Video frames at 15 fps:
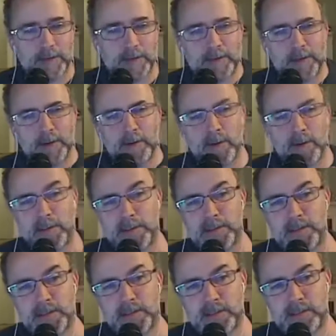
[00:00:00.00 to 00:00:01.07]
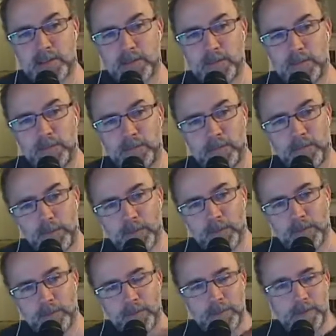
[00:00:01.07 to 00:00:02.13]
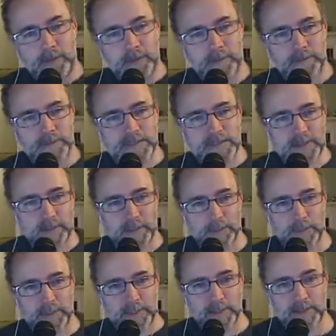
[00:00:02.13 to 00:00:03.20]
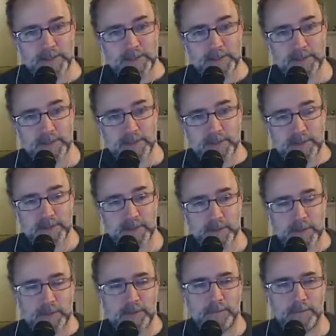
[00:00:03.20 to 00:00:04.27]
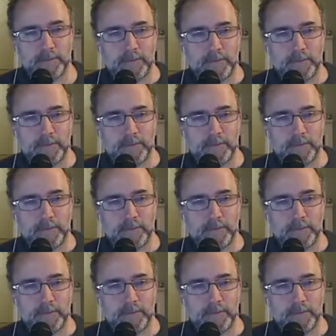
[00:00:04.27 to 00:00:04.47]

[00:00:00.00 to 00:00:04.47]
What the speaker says: there is some physical limitations to this. I mean,